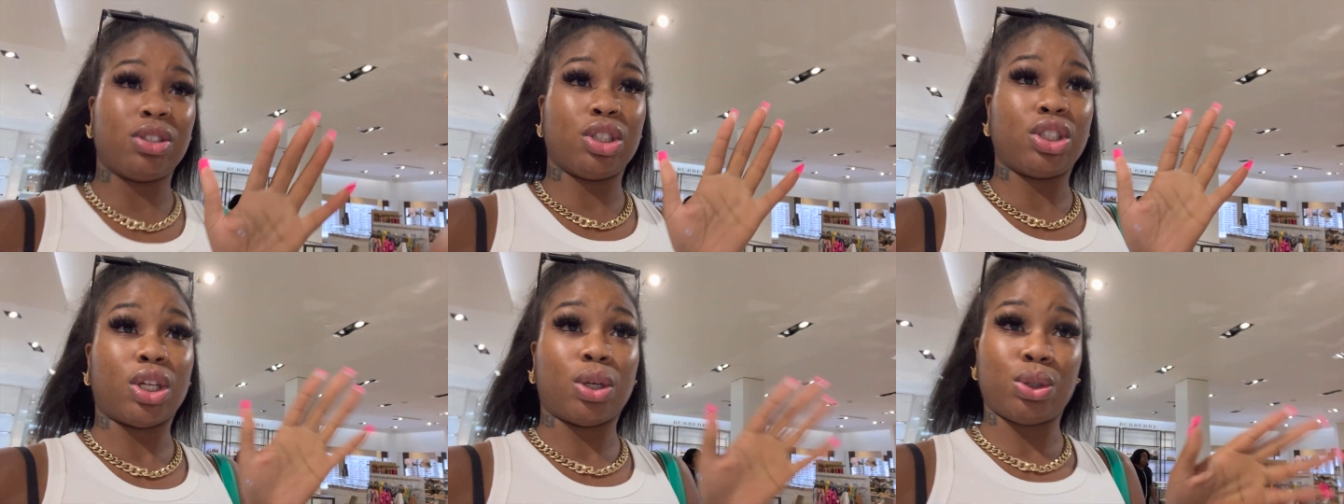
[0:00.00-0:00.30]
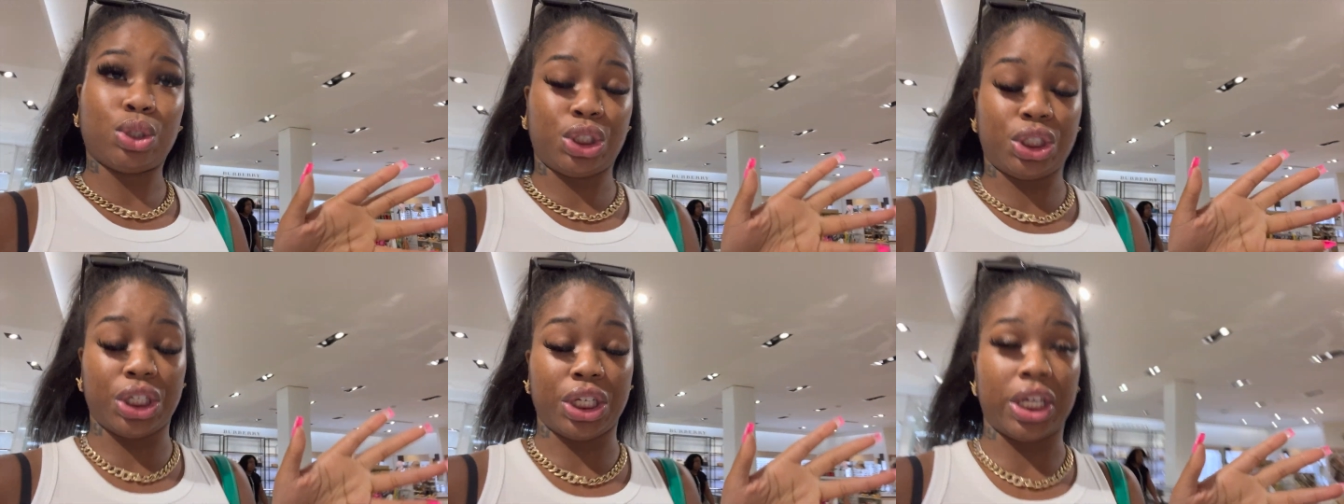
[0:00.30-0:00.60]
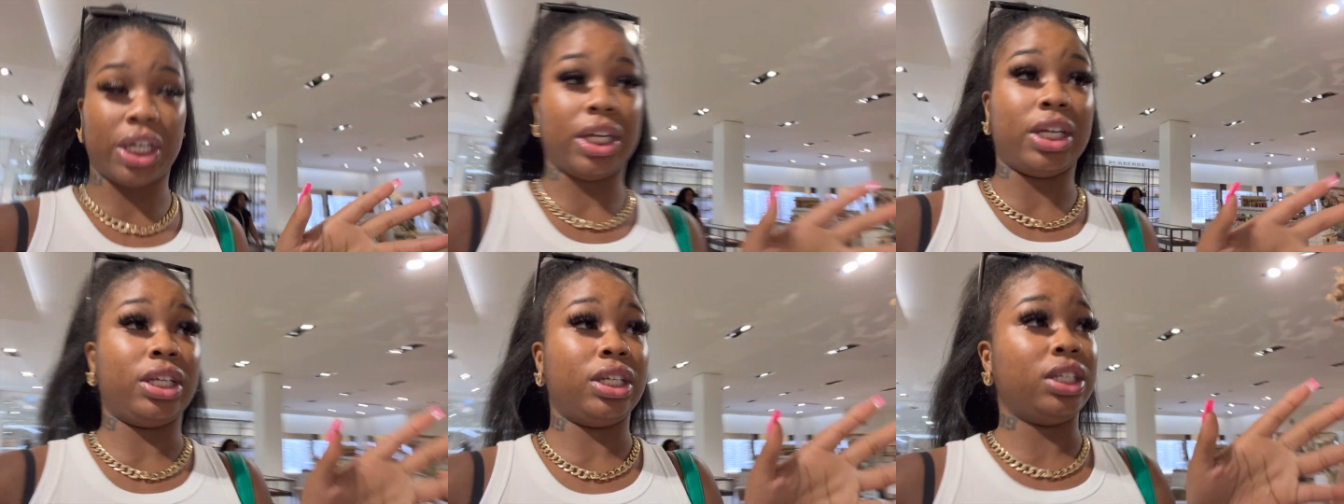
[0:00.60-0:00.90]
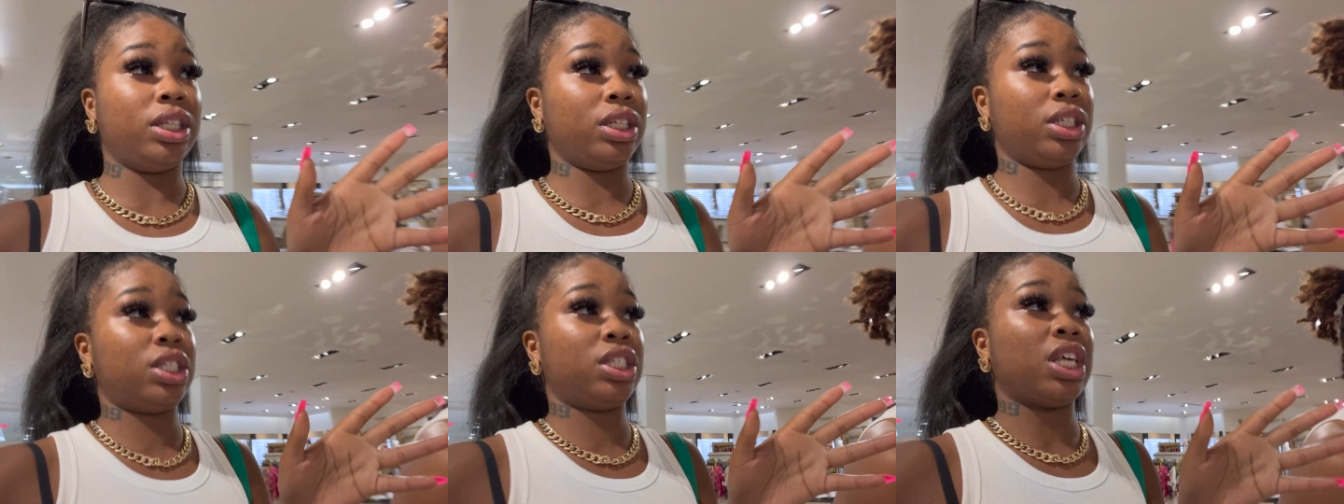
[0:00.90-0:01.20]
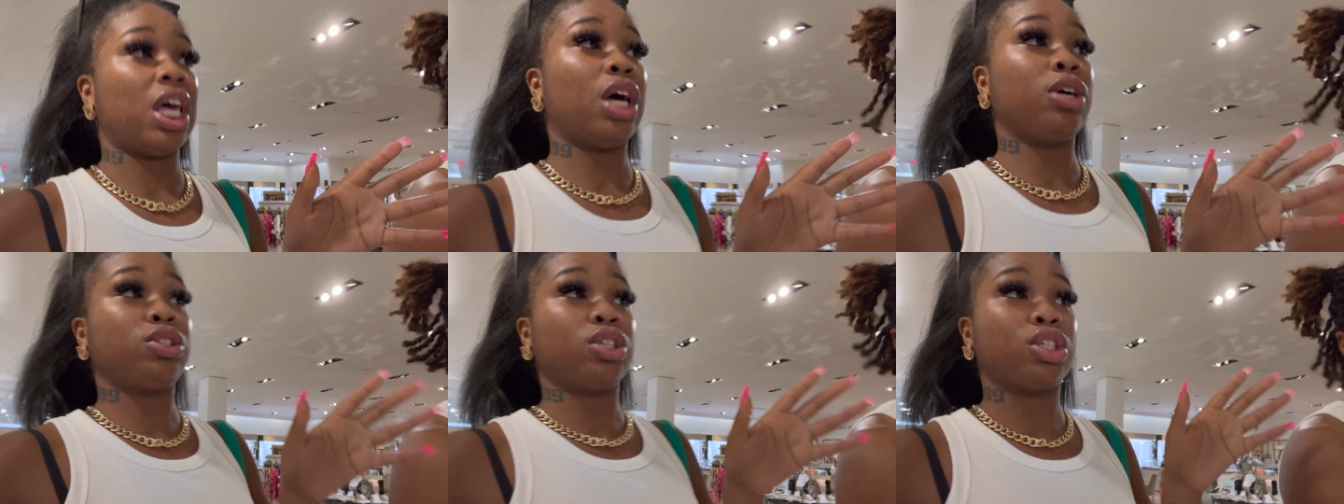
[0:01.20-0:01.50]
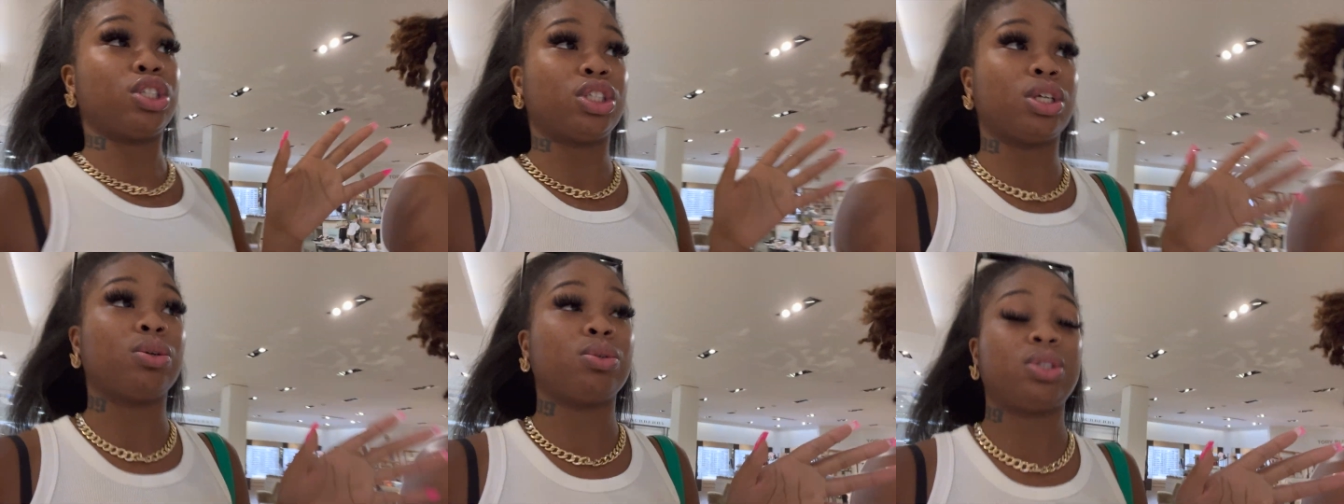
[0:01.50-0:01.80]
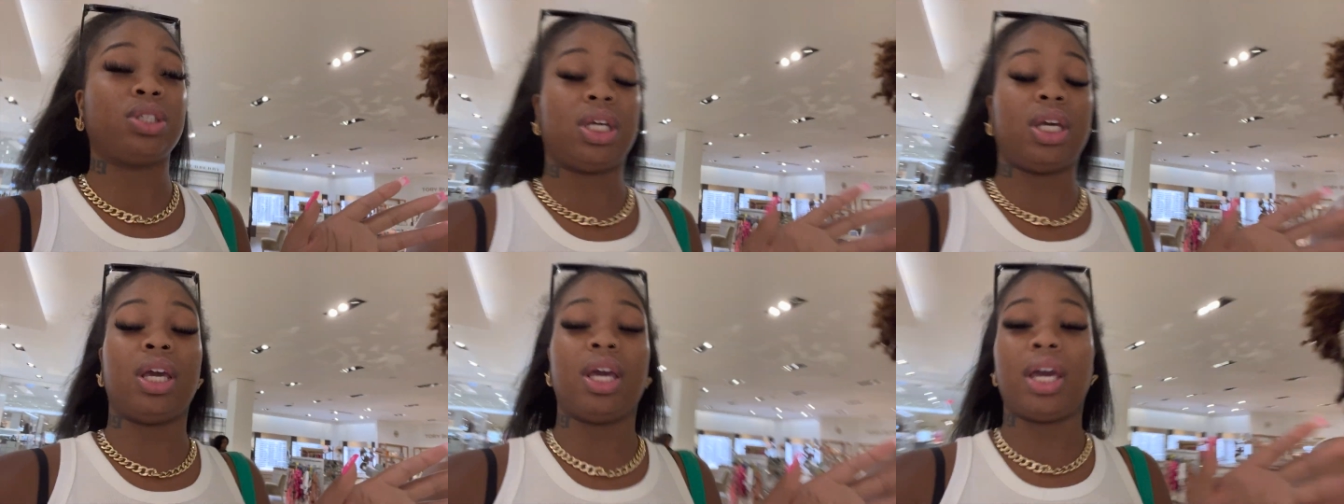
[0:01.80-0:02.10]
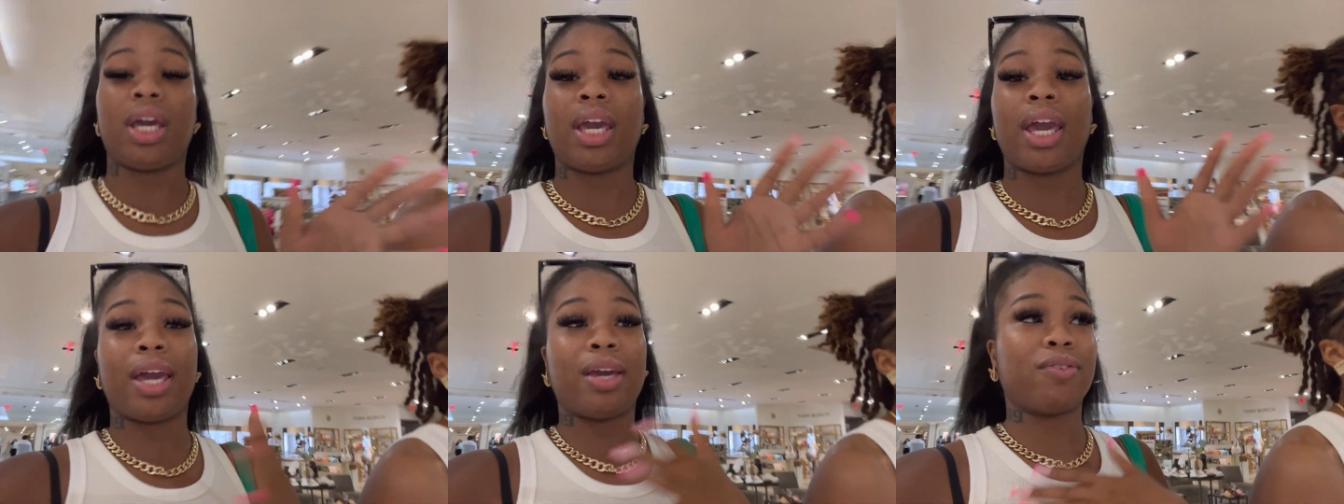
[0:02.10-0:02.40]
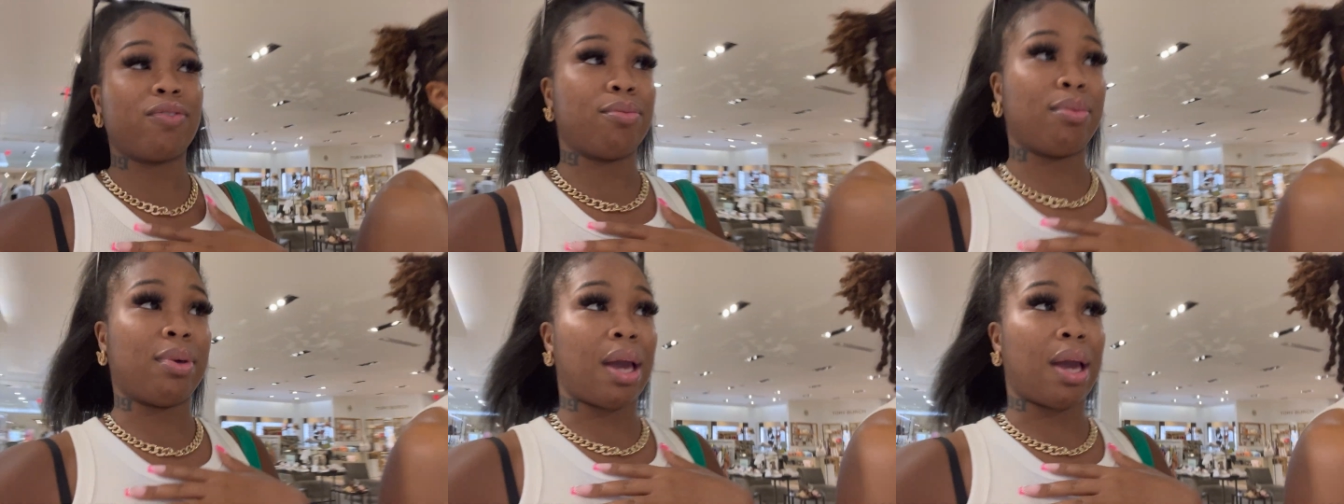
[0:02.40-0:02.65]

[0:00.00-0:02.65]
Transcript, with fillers: associate sales associate gave me.